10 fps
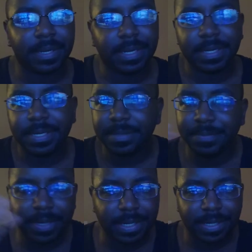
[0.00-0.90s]

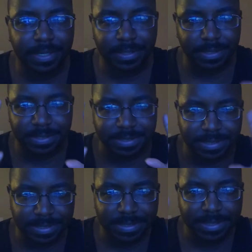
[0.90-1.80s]
anybody can
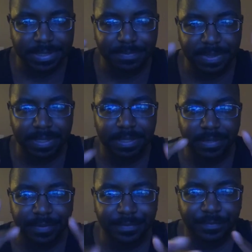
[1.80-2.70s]
listen to this bit
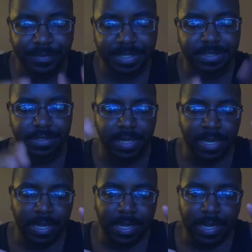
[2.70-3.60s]
of information.
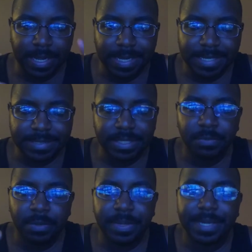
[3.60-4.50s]
As
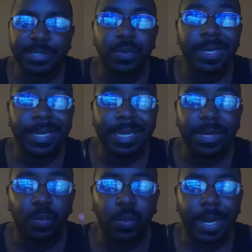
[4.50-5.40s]
human beings, we
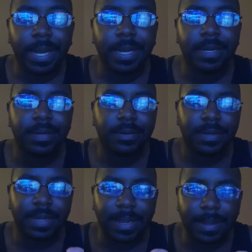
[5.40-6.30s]
need
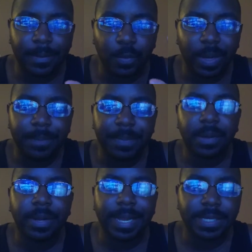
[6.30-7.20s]
weight
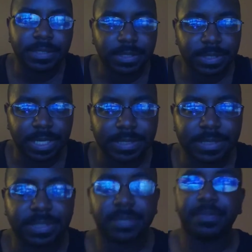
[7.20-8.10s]
bearing
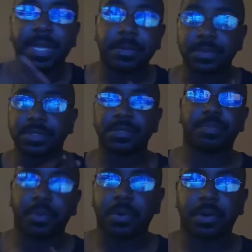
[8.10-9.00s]
exercises to be able to
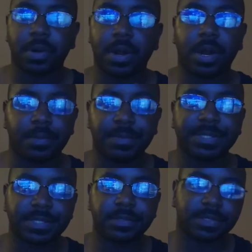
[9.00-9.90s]
support our
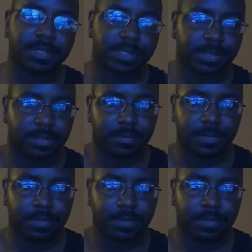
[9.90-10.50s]
muscular system,